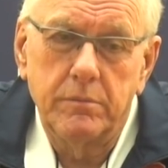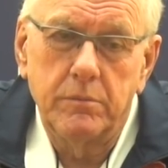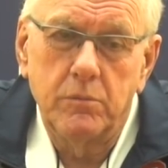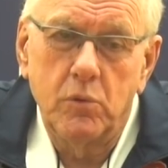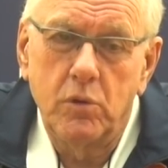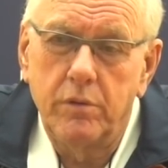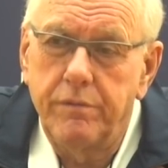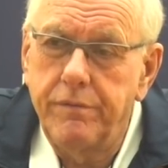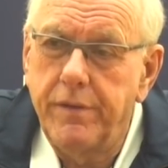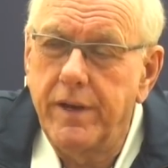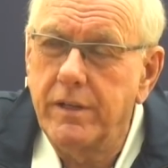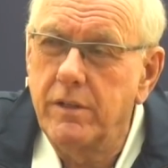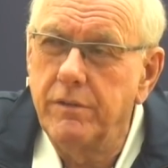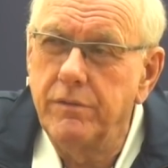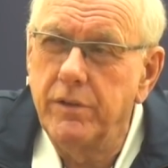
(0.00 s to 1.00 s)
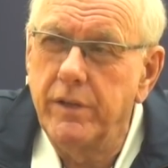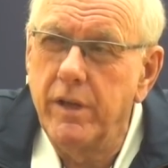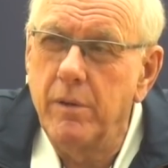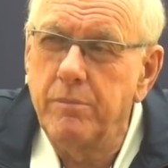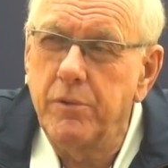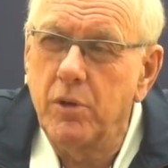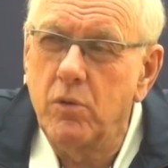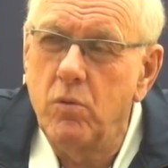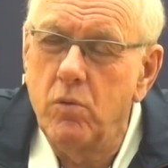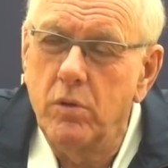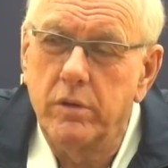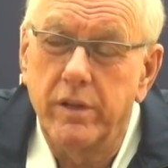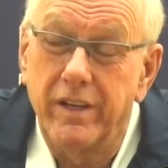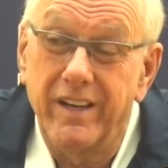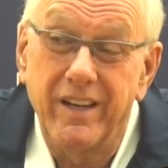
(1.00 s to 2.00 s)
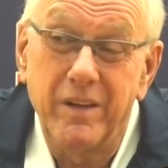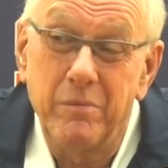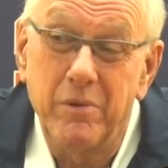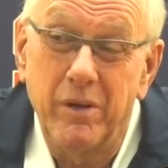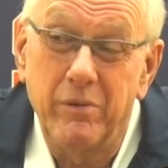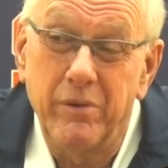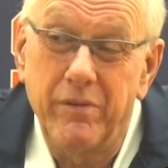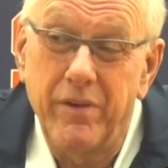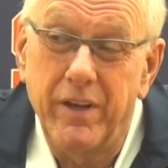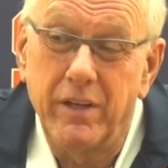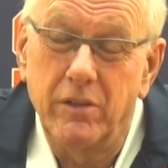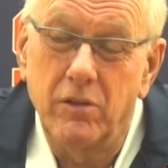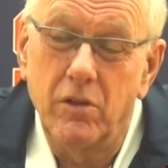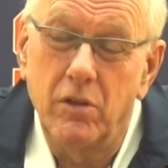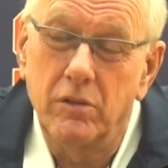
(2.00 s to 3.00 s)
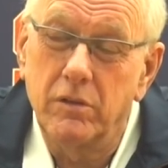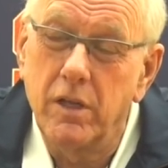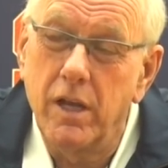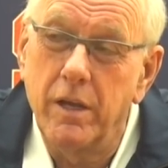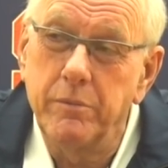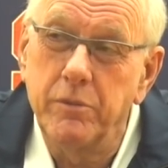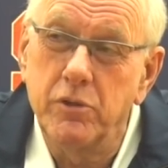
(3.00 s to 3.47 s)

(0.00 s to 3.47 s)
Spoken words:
more effectively up the court than anybody we've had in a long time.